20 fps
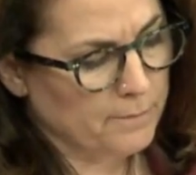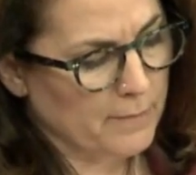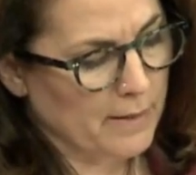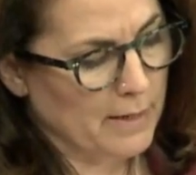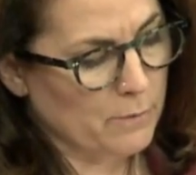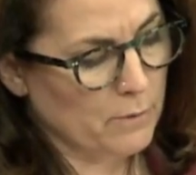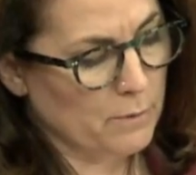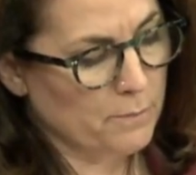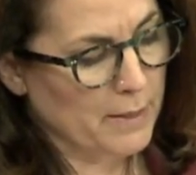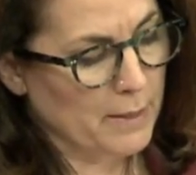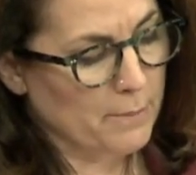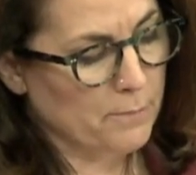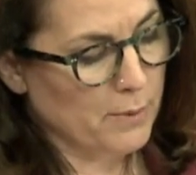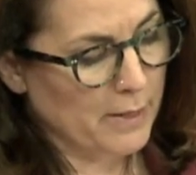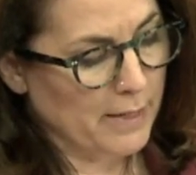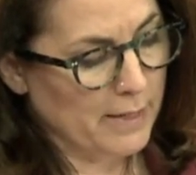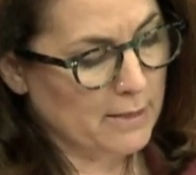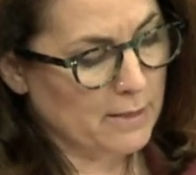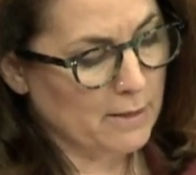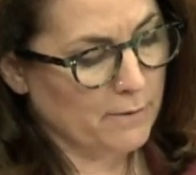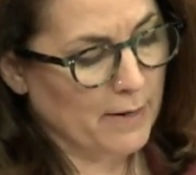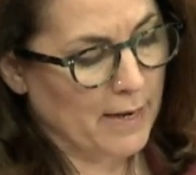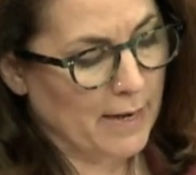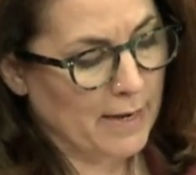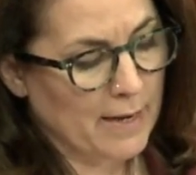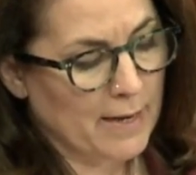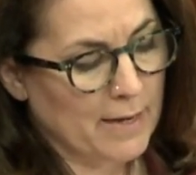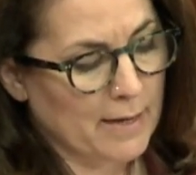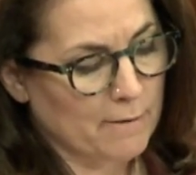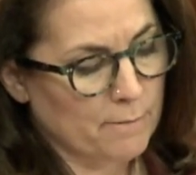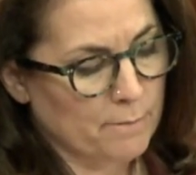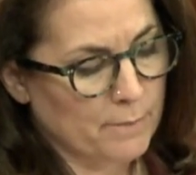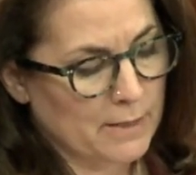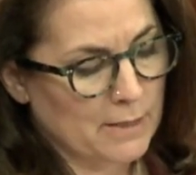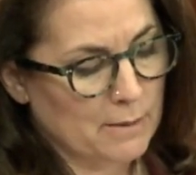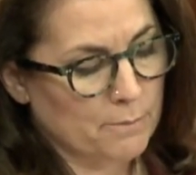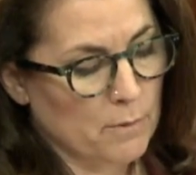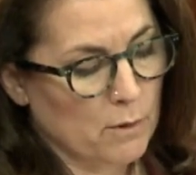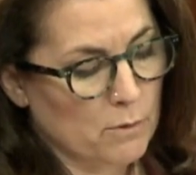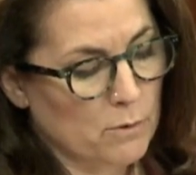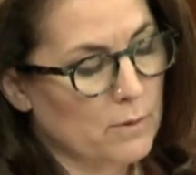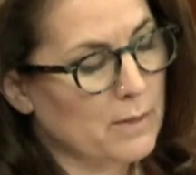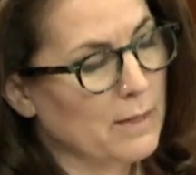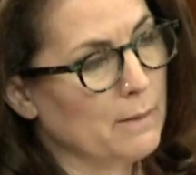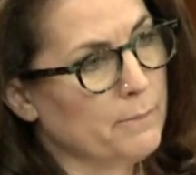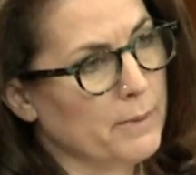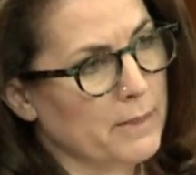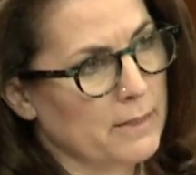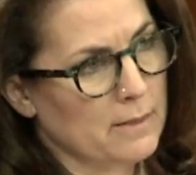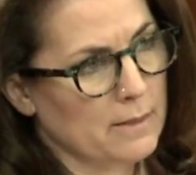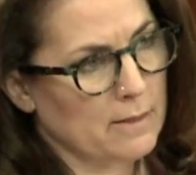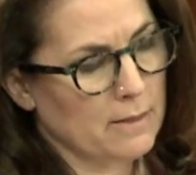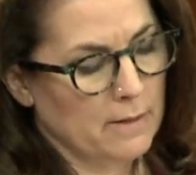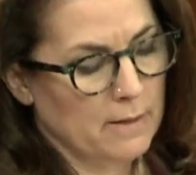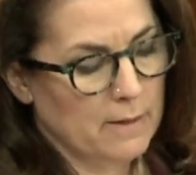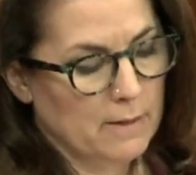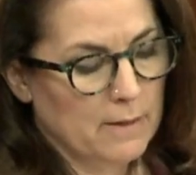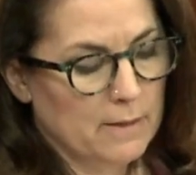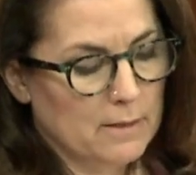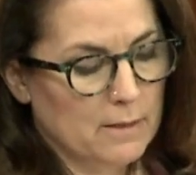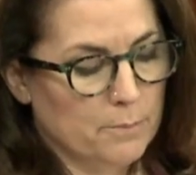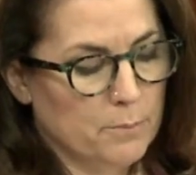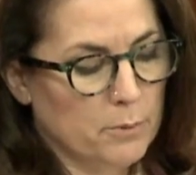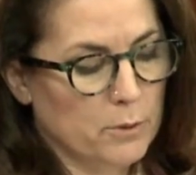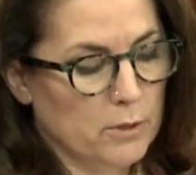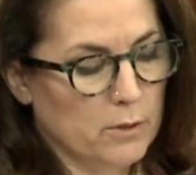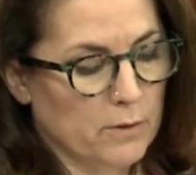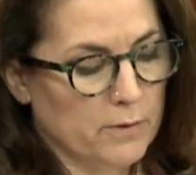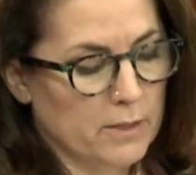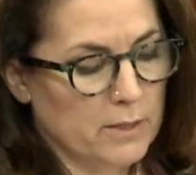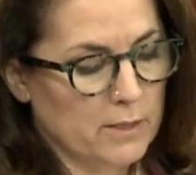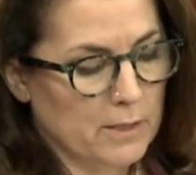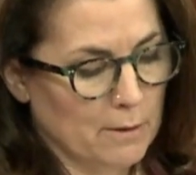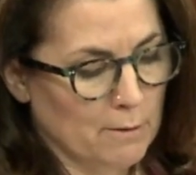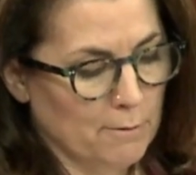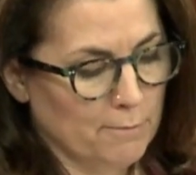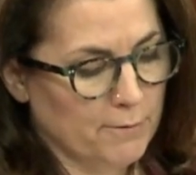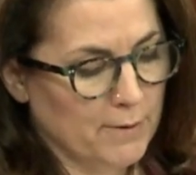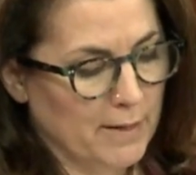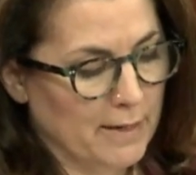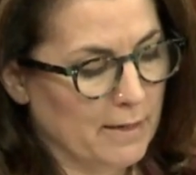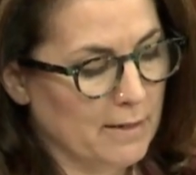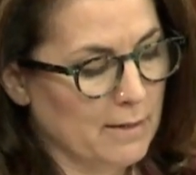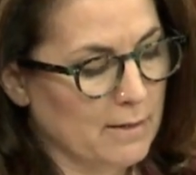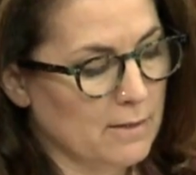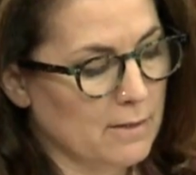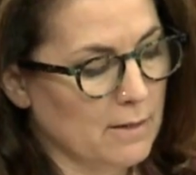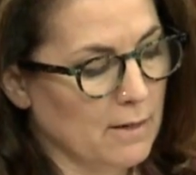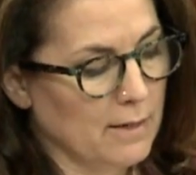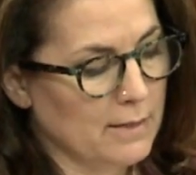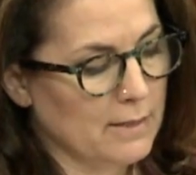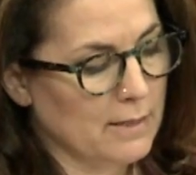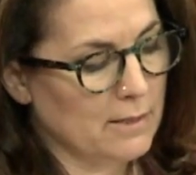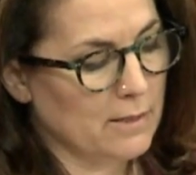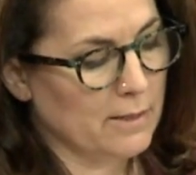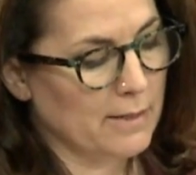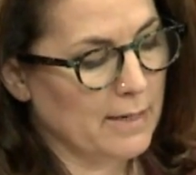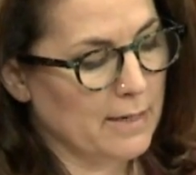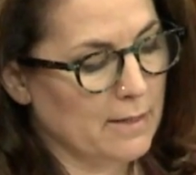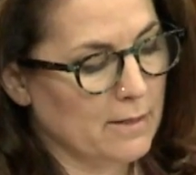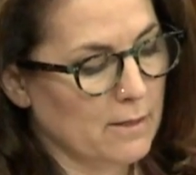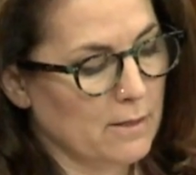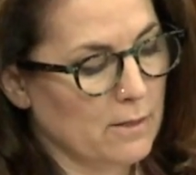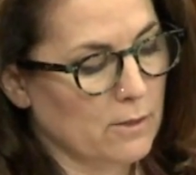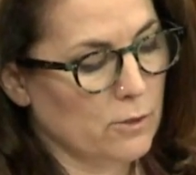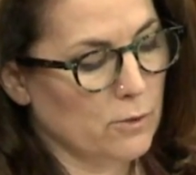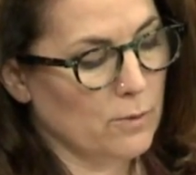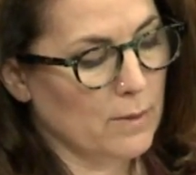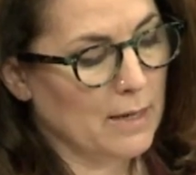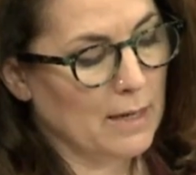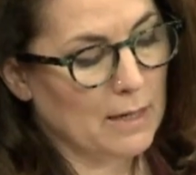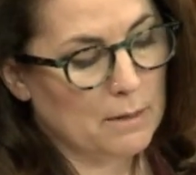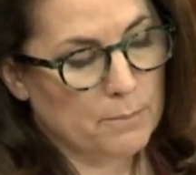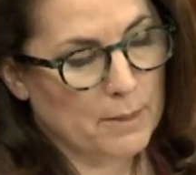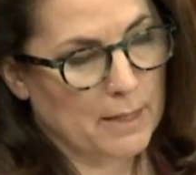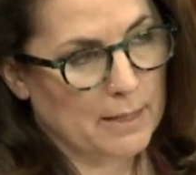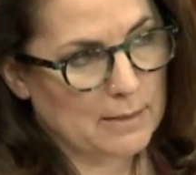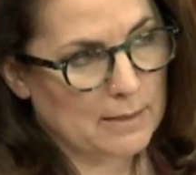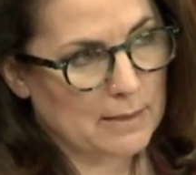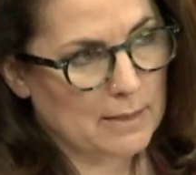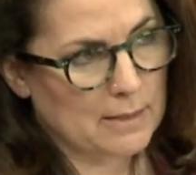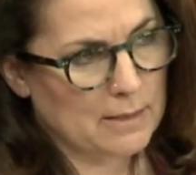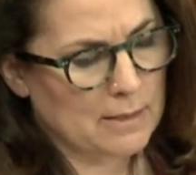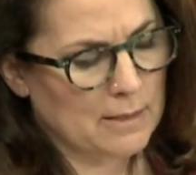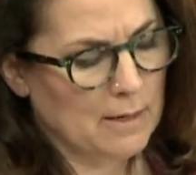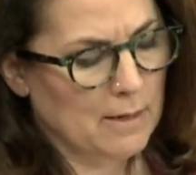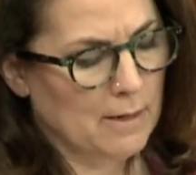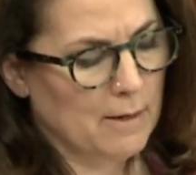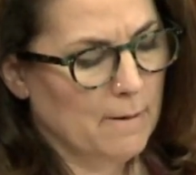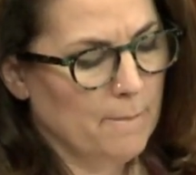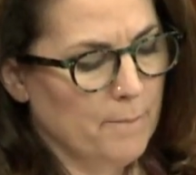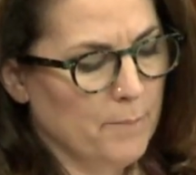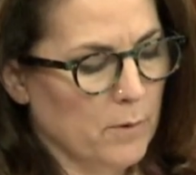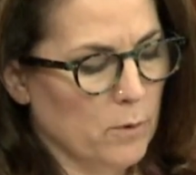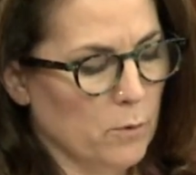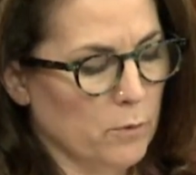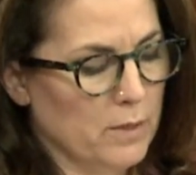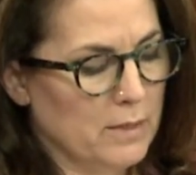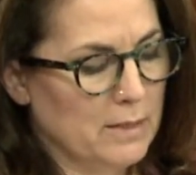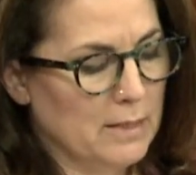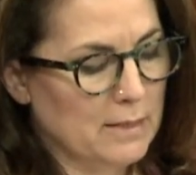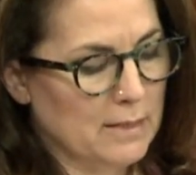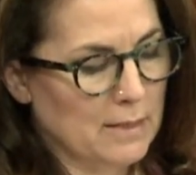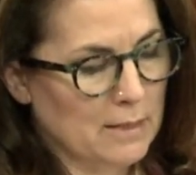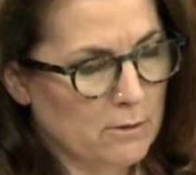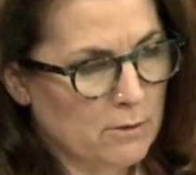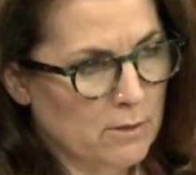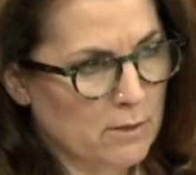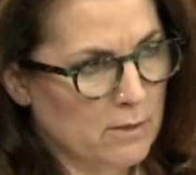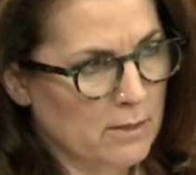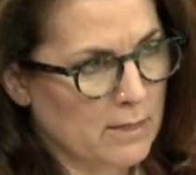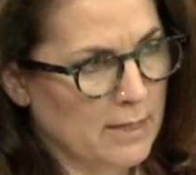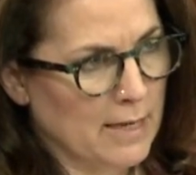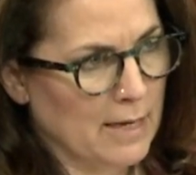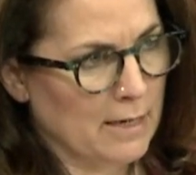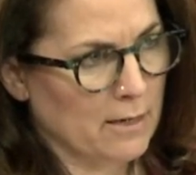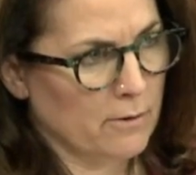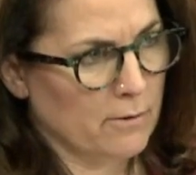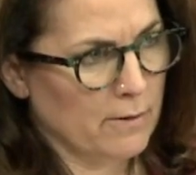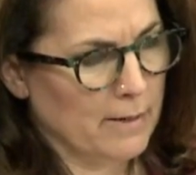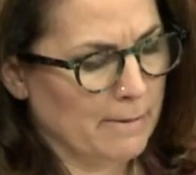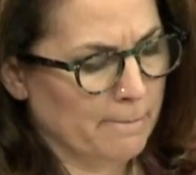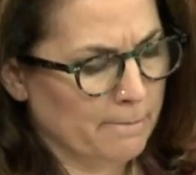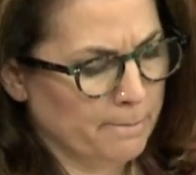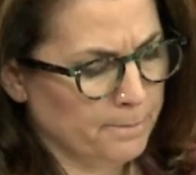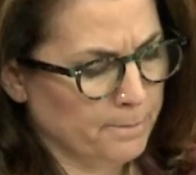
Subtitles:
It would be a breach of any government's moral compass to put it on the shelf and consign it to either the too hard basket or the disinterested category.